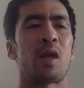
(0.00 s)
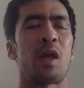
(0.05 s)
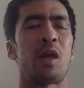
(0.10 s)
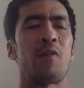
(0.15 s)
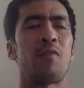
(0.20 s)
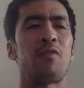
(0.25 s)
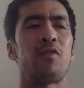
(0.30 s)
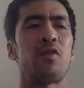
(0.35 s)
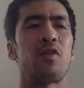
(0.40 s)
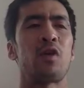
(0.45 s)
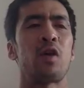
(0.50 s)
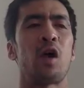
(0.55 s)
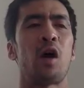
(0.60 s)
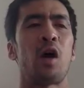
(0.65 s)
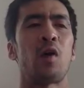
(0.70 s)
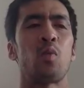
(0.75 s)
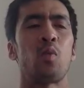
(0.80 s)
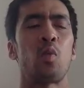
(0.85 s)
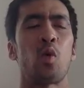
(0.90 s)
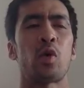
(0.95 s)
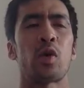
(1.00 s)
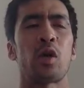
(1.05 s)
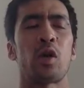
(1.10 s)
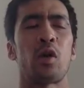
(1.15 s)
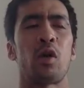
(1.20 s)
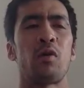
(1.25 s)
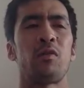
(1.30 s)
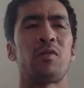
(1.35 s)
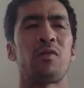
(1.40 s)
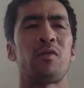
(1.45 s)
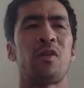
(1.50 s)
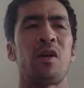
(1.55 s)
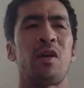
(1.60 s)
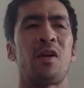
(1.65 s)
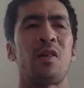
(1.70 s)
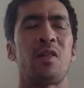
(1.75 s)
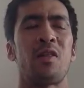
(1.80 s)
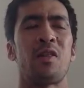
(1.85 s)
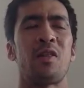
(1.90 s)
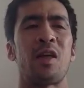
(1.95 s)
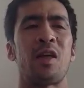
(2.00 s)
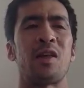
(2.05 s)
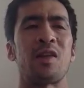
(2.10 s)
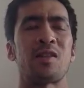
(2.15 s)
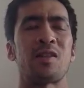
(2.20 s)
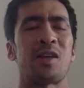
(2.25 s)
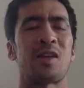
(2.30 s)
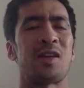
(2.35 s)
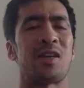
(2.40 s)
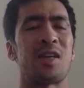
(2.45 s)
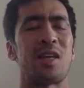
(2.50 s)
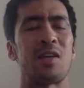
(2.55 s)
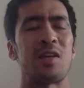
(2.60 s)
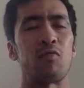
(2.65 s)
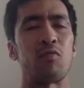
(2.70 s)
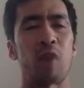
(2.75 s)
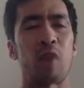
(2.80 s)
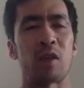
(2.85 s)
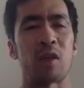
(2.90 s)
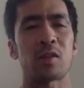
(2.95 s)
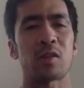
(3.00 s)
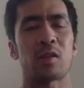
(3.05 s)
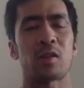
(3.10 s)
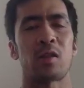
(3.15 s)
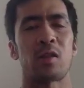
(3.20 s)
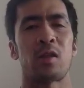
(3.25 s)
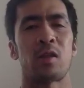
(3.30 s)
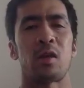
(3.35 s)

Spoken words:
if you can't walk it off, then it's going to need rest.